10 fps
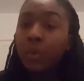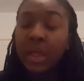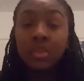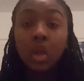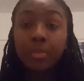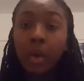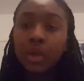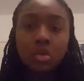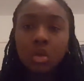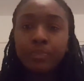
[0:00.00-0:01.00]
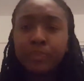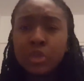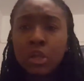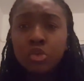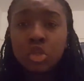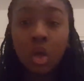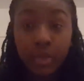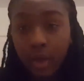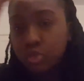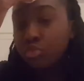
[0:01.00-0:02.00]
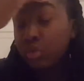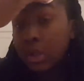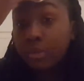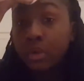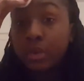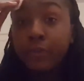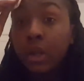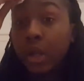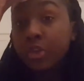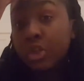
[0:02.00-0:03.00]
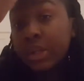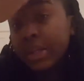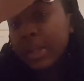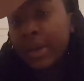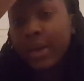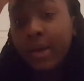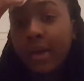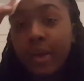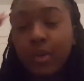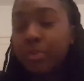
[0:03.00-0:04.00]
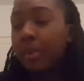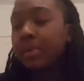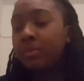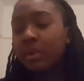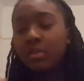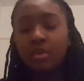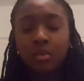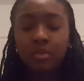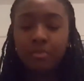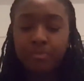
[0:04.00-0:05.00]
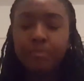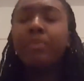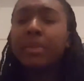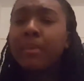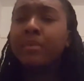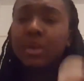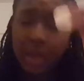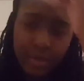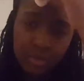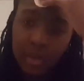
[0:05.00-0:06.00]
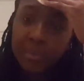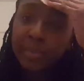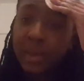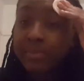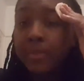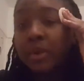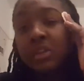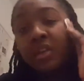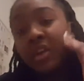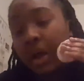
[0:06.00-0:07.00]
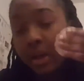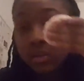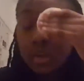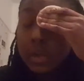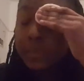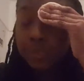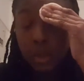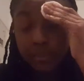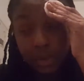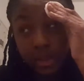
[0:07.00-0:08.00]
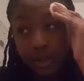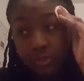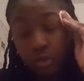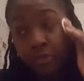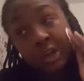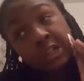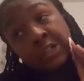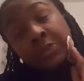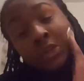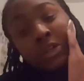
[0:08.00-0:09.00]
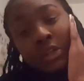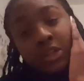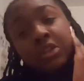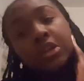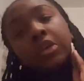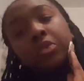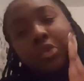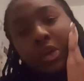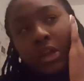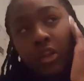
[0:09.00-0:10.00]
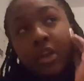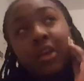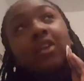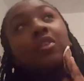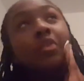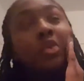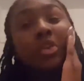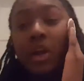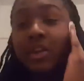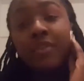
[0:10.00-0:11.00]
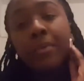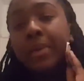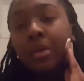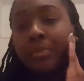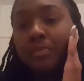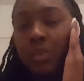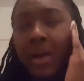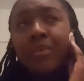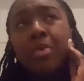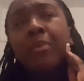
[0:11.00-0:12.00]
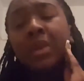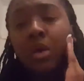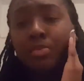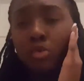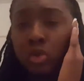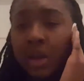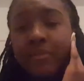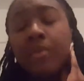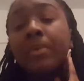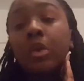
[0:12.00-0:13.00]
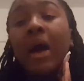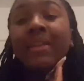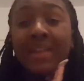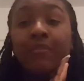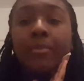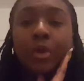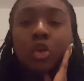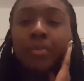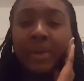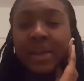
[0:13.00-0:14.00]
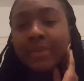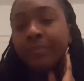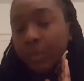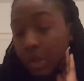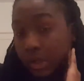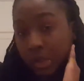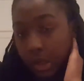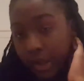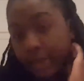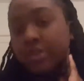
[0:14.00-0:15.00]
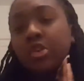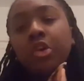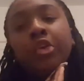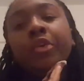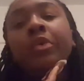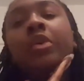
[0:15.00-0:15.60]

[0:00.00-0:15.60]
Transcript: We ended up going to St. Lucia, and that was really, really fun, actually. Like, it was probably one of the best memories, like, some of the best memories I've had in my life so far. It was great, like, because I'd never been, properly abroad. Like, I'd never been on a plane. And so